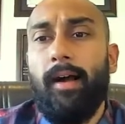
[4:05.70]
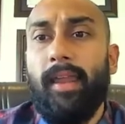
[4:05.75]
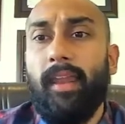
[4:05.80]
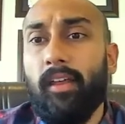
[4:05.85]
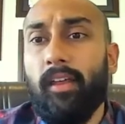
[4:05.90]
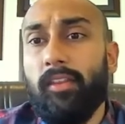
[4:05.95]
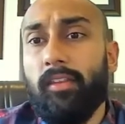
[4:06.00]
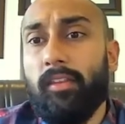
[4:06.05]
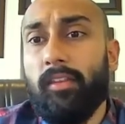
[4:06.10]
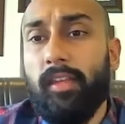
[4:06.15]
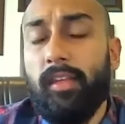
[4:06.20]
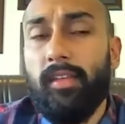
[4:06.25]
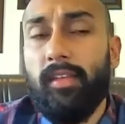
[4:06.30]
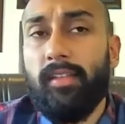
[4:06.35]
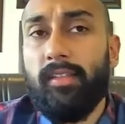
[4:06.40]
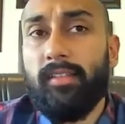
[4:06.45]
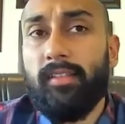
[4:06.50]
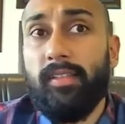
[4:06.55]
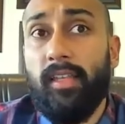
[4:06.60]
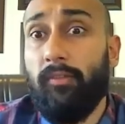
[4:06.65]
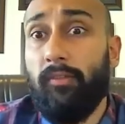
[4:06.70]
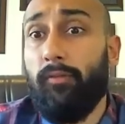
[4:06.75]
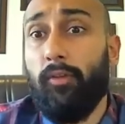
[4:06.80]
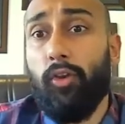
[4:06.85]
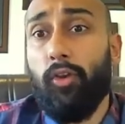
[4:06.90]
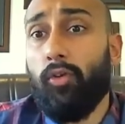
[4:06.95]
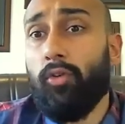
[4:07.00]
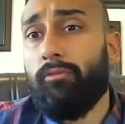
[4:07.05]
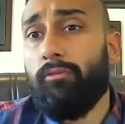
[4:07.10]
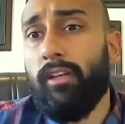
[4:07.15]
Another thing is if
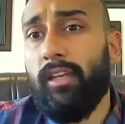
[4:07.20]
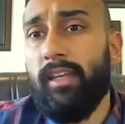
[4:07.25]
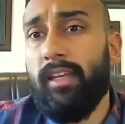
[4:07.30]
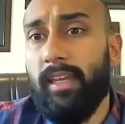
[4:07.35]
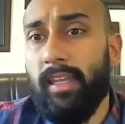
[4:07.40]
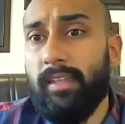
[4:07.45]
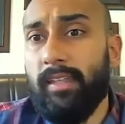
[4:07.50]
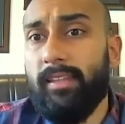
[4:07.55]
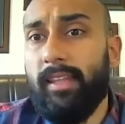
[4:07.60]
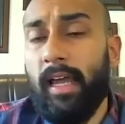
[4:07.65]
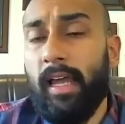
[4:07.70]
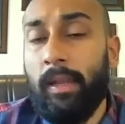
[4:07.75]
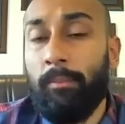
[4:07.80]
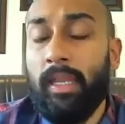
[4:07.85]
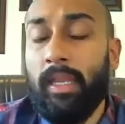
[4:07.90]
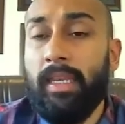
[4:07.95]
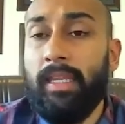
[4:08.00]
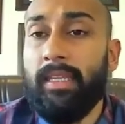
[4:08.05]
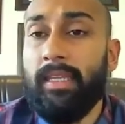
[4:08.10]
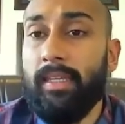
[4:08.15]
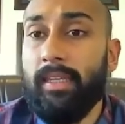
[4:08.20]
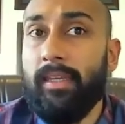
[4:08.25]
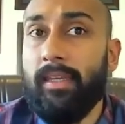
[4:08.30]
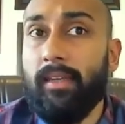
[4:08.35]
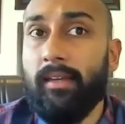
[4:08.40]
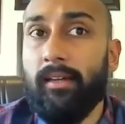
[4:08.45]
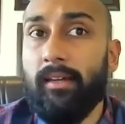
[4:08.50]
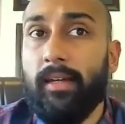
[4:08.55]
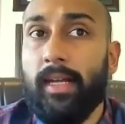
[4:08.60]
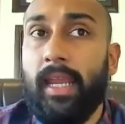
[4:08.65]
you don't really need that money in
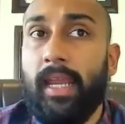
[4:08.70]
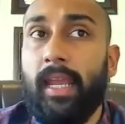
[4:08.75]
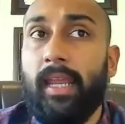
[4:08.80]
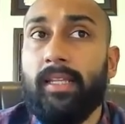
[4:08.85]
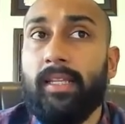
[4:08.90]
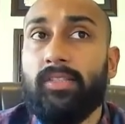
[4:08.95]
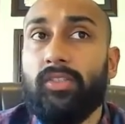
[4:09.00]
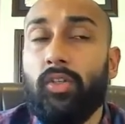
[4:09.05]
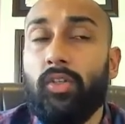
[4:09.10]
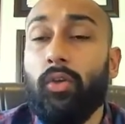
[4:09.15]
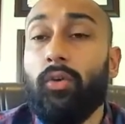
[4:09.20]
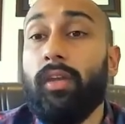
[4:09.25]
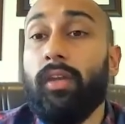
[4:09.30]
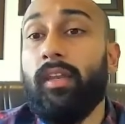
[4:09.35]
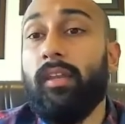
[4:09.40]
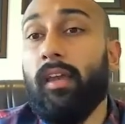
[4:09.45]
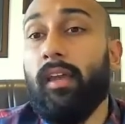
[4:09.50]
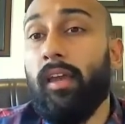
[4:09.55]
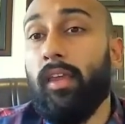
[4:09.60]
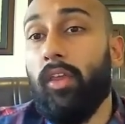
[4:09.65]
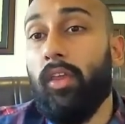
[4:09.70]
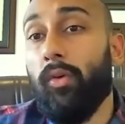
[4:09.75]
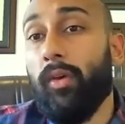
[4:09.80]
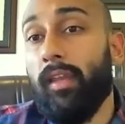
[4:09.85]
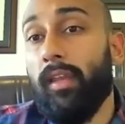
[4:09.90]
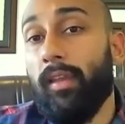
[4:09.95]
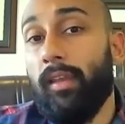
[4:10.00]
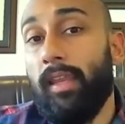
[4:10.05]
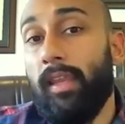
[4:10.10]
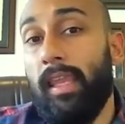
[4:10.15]
India, right? So you
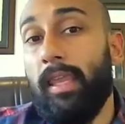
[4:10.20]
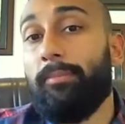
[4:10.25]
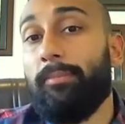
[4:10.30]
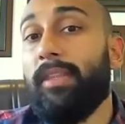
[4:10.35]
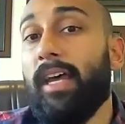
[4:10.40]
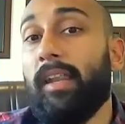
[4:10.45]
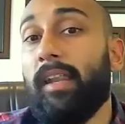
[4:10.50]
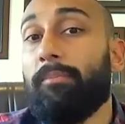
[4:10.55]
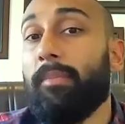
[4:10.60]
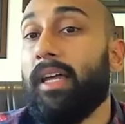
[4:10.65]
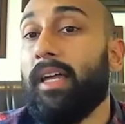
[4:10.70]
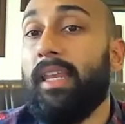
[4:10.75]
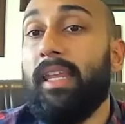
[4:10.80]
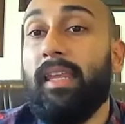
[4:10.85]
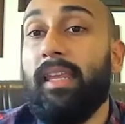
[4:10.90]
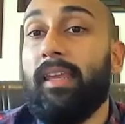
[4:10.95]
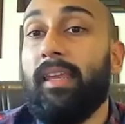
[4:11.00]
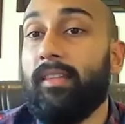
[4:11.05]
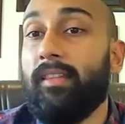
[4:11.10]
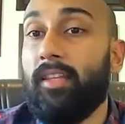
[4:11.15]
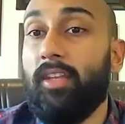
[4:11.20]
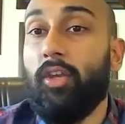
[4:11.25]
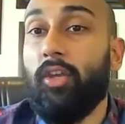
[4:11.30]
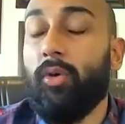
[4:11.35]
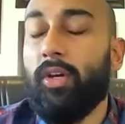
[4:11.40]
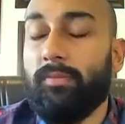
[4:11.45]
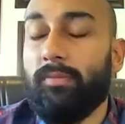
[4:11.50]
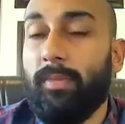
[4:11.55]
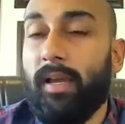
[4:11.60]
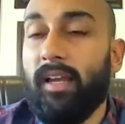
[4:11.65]
can keep that money in the
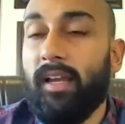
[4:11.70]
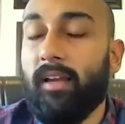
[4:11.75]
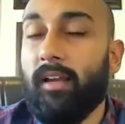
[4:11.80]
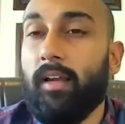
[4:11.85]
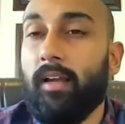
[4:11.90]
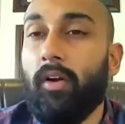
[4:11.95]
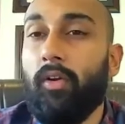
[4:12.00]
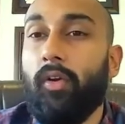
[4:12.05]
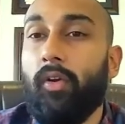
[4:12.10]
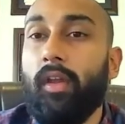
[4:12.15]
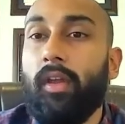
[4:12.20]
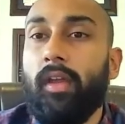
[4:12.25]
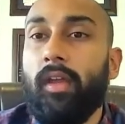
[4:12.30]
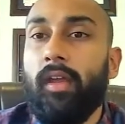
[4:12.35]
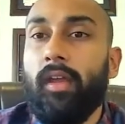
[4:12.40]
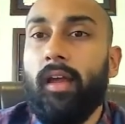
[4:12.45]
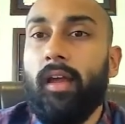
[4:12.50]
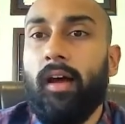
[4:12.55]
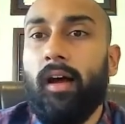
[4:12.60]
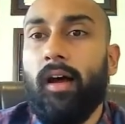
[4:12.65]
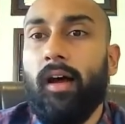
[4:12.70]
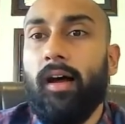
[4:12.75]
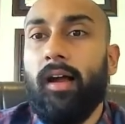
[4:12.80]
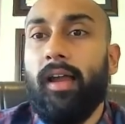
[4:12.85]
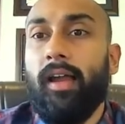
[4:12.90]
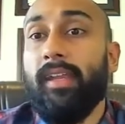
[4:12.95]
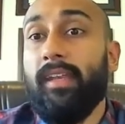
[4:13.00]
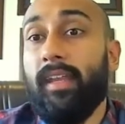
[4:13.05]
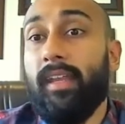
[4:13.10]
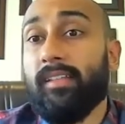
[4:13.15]
US bank account.
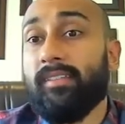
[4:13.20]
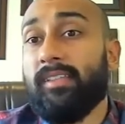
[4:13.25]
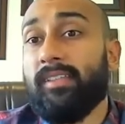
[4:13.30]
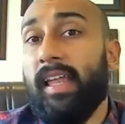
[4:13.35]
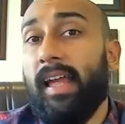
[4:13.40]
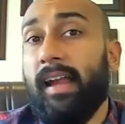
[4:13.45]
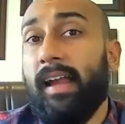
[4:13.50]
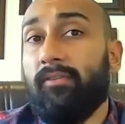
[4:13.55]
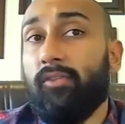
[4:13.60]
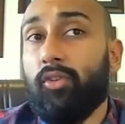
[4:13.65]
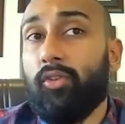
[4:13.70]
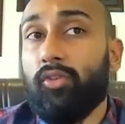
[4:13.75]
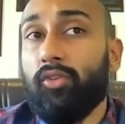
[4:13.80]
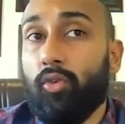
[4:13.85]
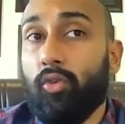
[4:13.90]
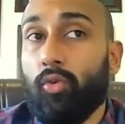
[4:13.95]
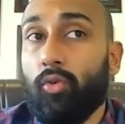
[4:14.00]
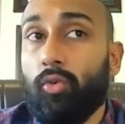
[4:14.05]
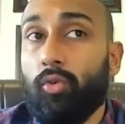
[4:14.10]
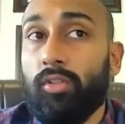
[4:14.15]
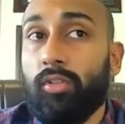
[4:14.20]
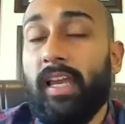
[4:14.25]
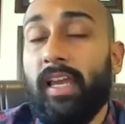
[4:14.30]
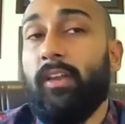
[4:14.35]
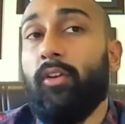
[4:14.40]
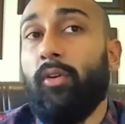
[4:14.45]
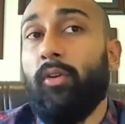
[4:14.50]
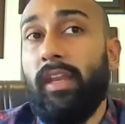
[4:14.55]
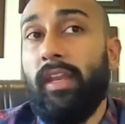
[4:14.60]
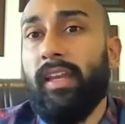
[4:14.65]
It doesn't have those rules.
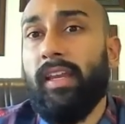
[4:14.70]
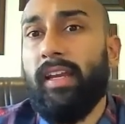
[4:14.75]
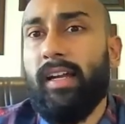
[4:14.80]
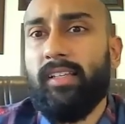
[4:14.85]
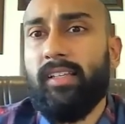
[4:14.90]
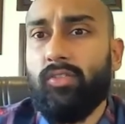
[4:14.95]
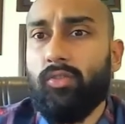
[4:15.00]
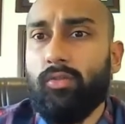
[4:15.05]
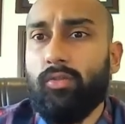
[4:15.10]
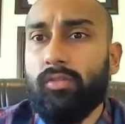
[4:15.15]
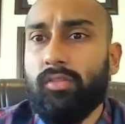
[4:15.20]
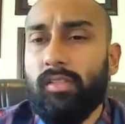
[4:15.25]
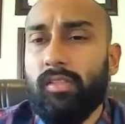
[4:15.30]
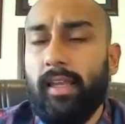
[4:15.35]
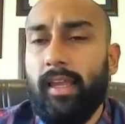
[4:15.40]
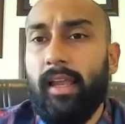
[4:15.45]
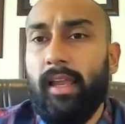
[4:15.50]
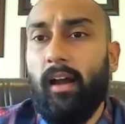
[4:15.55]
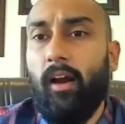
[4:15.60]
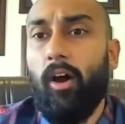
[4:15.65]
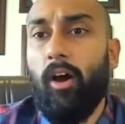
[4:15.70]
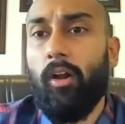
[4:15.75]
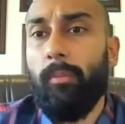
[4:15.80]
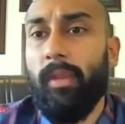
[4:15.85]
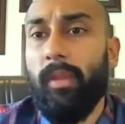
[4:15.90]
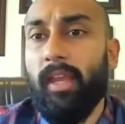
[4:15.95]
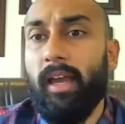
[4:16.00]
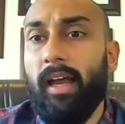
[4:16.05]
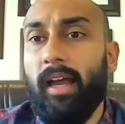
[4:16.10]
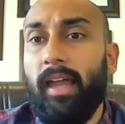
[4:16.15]
I know India has rules like
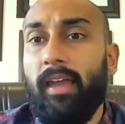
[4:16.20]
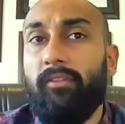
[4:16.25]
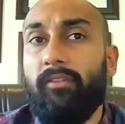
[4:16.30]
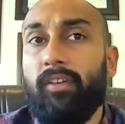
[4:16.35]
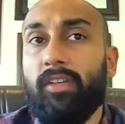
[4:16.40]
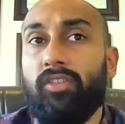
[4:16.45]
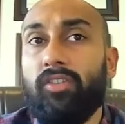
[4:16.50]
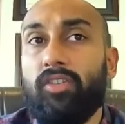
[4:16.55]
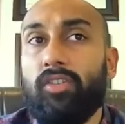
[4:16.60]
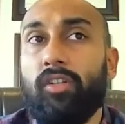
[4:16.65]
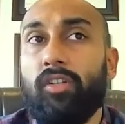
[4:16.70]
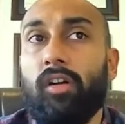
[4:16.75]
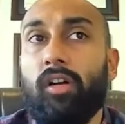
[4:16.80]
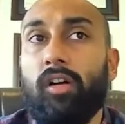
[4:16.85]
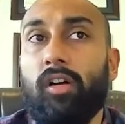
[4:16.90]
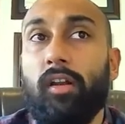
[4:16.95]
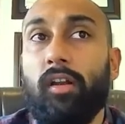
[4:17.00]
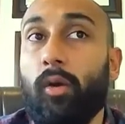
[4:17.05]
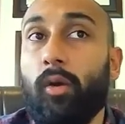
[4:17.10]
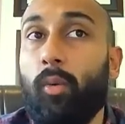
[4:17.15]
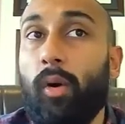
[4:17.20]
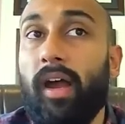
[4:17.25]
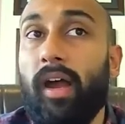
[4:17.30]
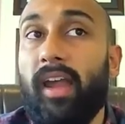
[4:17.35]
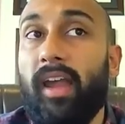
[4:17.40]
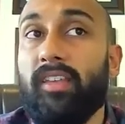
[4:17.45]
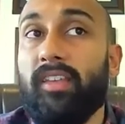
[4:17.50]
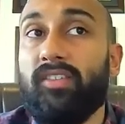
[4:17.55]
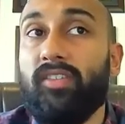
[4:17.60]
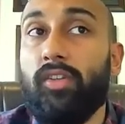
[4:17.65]
RBI, which
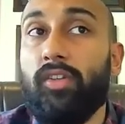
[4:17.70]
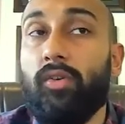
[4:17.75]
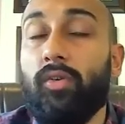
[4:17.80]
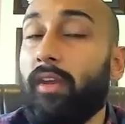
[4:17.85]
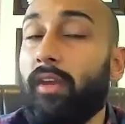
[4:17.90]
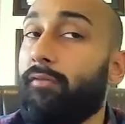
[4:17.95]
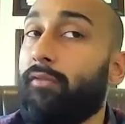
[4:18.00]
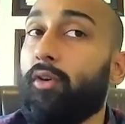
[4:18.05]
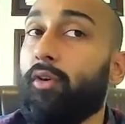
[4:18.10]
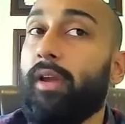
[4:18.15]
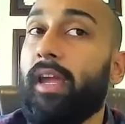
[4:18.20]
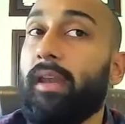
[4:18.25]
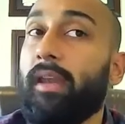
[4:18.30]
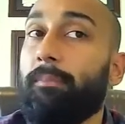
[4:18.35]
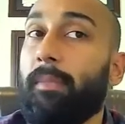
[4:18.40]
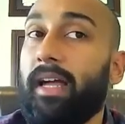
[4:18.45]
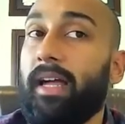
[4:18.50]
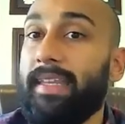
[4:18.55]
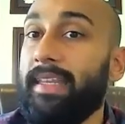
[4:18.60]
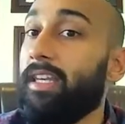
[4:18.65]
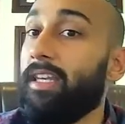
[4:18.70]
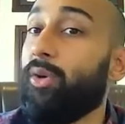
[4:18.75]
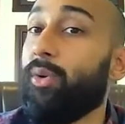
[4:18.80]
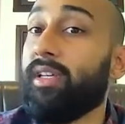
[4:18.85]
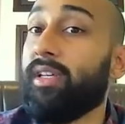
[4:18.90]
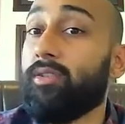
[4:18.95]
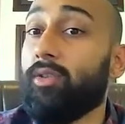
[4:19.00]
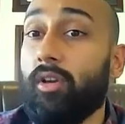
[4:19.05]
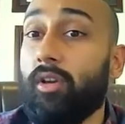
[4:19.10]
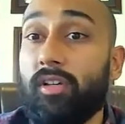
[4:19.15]
requires you, if you get money in
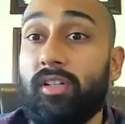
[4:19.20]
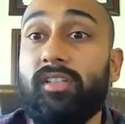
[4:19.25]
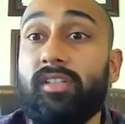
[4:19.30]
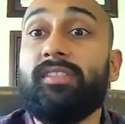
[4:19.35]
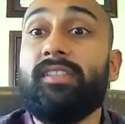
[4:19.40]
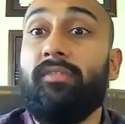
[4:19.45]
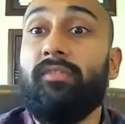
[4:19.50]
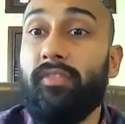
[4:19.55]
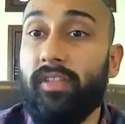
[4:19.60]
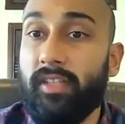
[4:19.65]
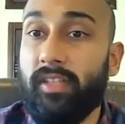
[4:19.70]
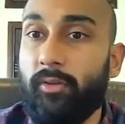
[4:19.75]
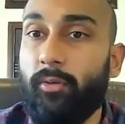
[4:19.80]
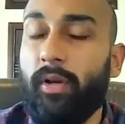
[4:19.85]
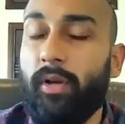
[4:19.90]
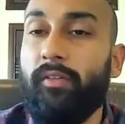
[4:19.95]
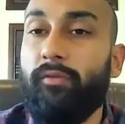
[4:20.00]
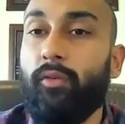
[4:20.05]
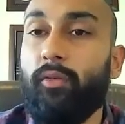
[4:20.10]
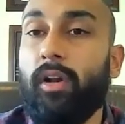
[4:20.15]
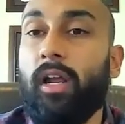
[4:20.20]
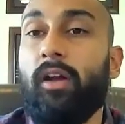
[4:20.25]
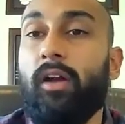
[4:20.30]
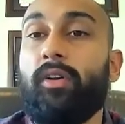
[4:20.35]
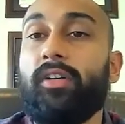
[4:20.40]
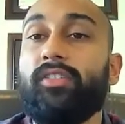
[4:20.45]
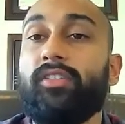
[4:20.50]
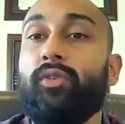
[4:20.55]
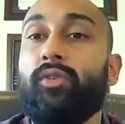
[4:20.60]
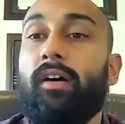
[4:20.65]
US dollars, then within 24
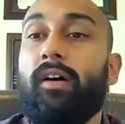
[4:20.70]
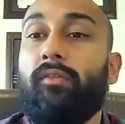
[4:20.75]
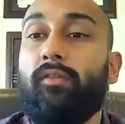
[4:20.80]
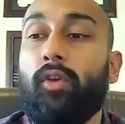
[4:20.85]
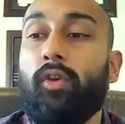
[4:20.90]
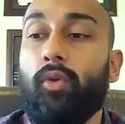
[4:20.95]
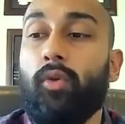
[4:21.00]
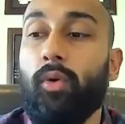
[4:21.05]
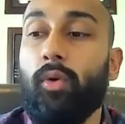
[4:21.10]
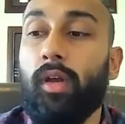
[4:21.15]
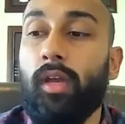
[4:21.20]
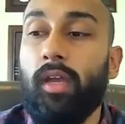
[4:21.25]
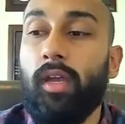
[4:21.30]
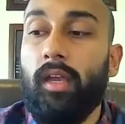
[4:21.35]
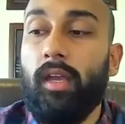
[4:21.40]
hours you have to